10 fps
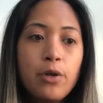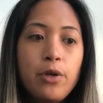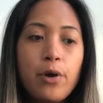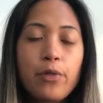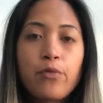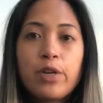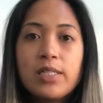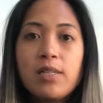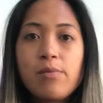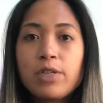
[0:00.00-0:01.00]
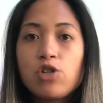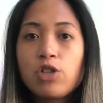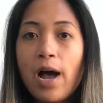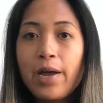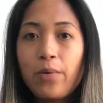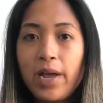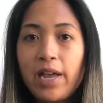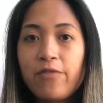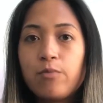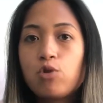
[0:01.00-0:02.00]
the reason that we shy
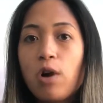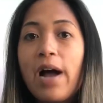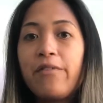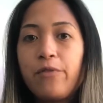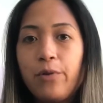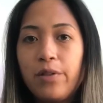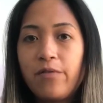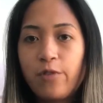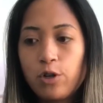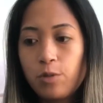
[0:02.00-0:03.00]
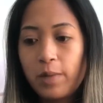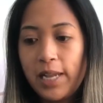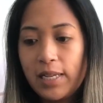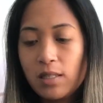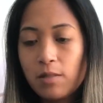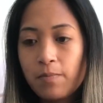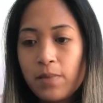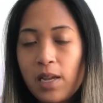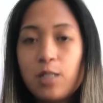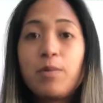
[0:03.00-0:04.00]
away from dry food in the first place
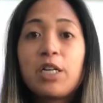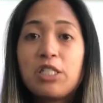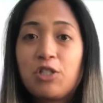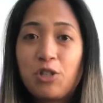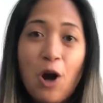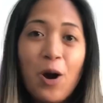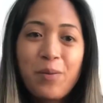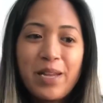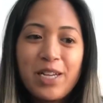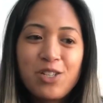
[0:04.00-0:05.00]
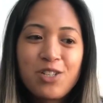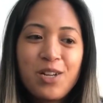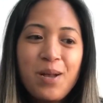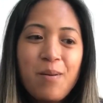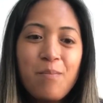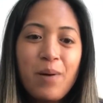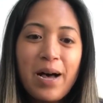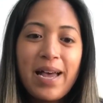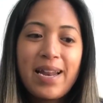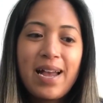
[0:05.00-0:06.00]
is because it's garbage.
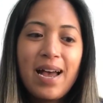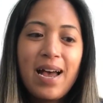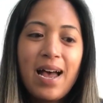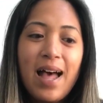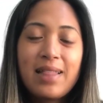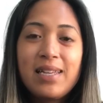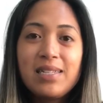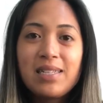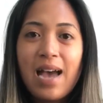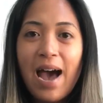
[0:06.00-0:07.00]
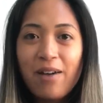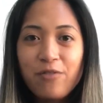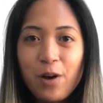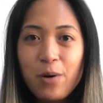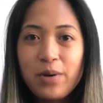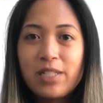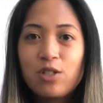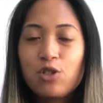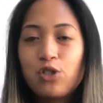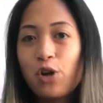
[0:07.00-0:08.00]
But at least AAFCO is
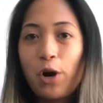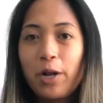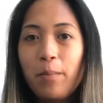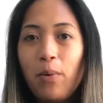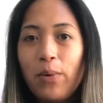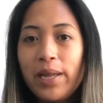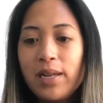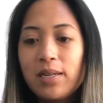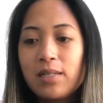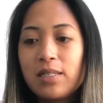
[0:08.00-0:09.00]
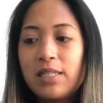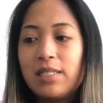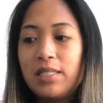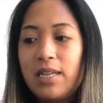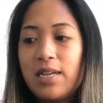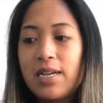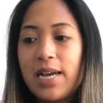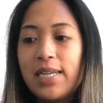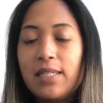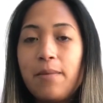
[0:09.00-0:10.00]
a starting point to see,
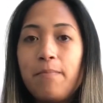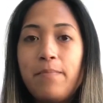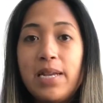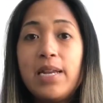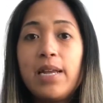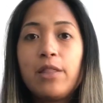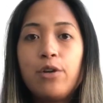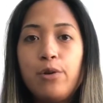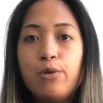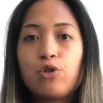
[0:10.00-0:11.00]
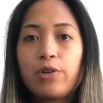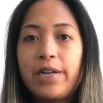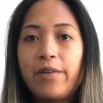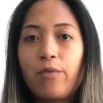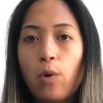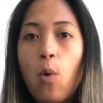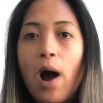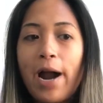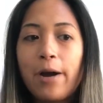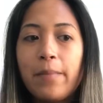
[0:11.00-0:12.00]
is it meeting the nutrient
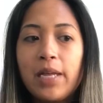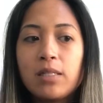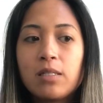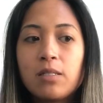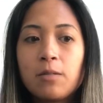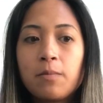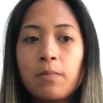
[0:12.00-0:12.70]
requirements,